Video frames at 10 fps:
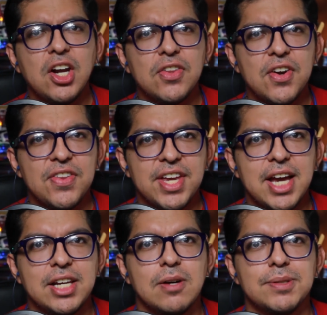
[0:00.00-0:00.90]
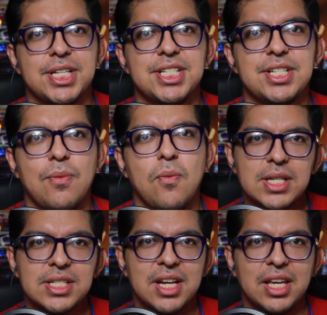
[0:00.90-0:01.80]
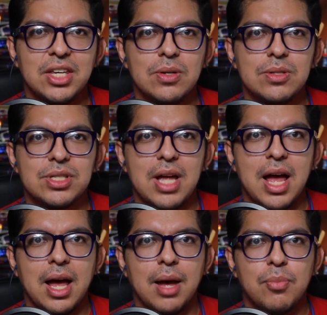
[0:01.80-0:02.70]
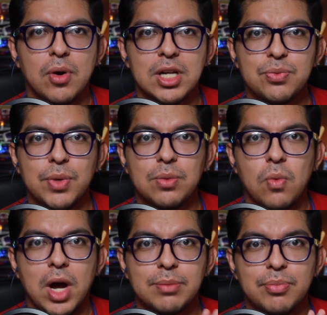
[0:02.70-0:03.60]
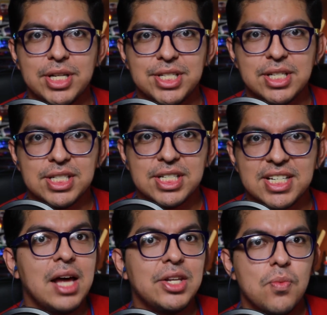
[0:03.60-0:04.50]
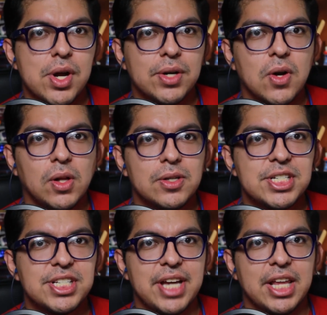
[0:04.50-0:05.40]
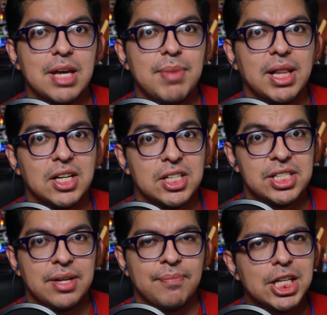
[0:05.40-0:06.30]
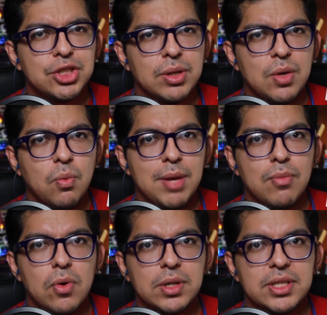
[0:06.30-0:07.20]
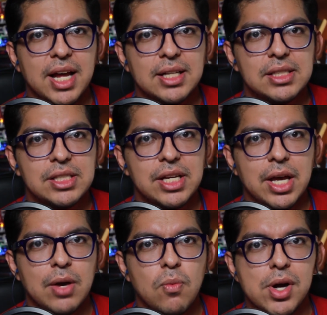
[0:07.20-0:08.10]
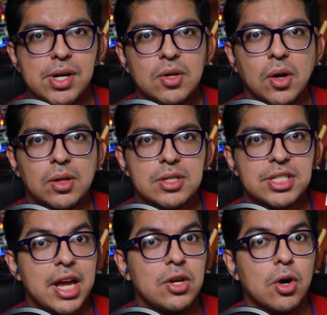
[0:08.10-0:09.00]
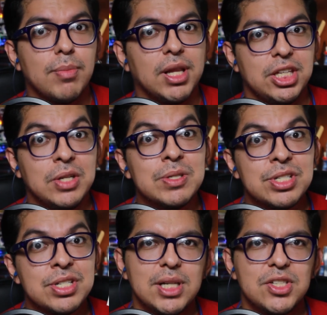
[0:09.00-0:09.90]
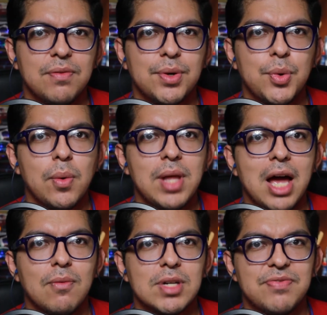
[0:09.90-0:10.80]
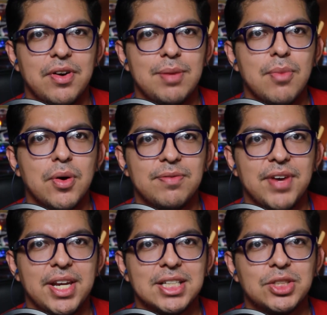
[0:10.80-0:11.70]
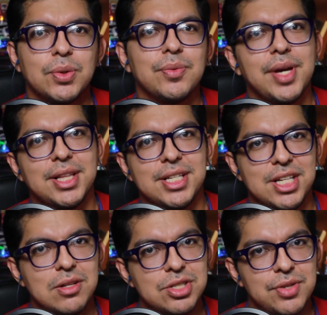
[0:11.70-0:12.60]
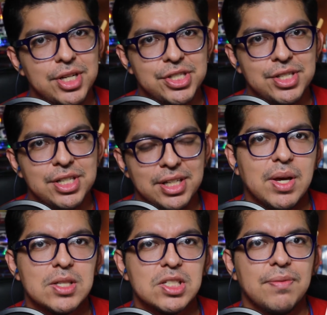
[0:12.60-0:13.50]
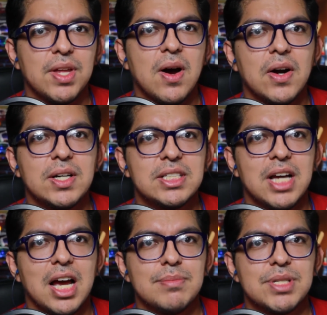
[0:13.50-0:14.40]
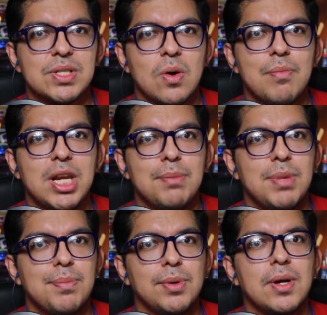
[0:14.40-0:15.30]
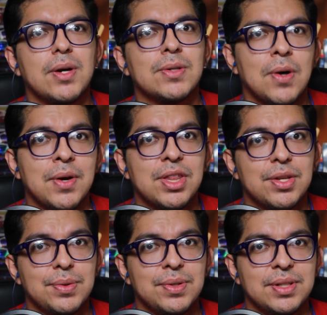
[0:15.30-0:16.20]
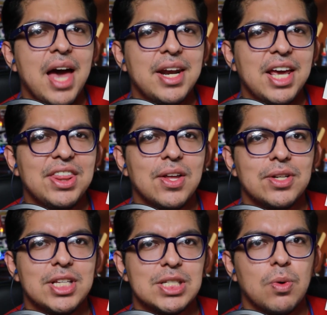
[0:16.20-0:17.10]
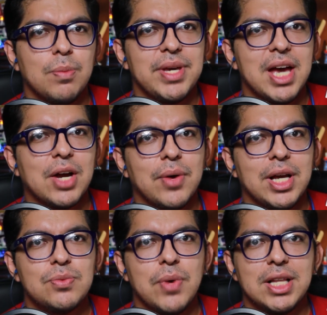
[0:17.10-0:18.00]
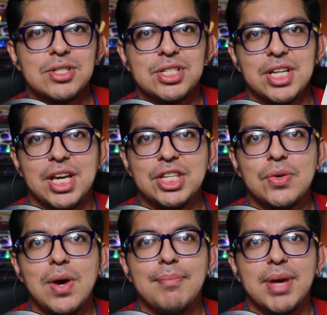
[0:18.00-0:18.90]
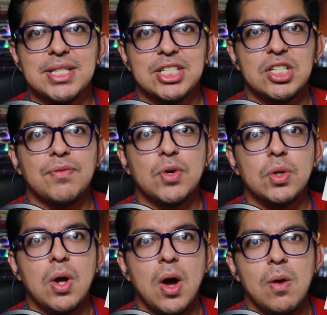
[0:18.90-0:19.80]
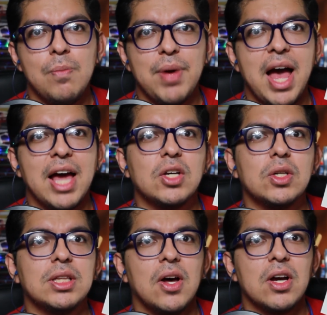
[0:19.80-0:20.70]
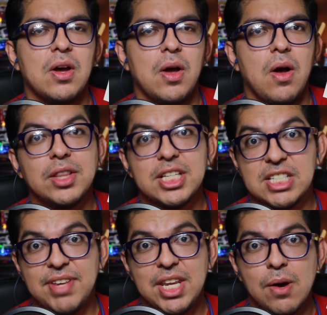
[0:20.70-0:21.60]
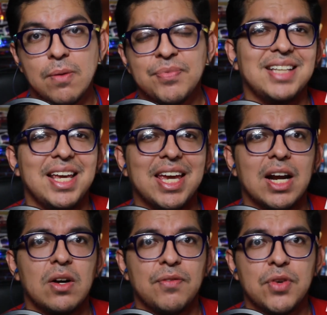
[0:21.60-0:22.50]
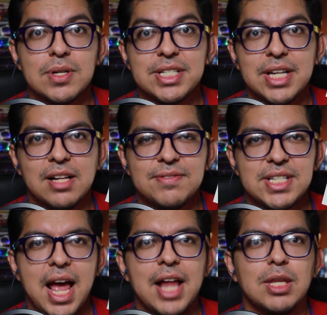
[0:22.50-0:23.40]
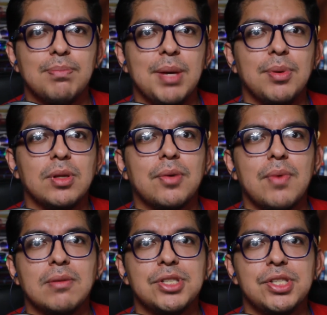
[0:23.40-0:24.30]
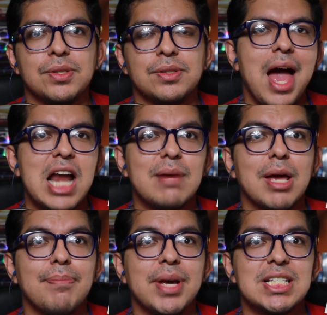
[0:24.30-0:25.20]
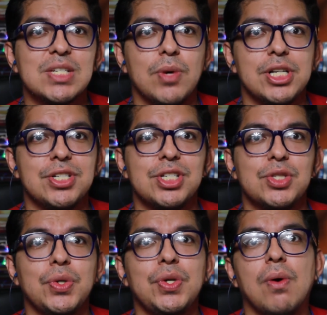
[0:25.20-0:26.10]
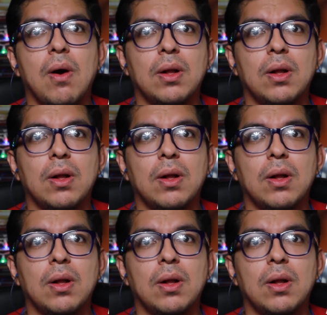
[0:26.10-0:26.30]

Another thing I noticed was that I used a brush with white bristles, and the watercolor stained them a lot, actually way more than the watercolors I normally use, but overall I was very motivated to create this illustration because of the hard times so many people are going through, and I thought this would be a great way to send you a message of good hope and good luck on this video. Take care of yourselves and the people around you, and my best wishes to you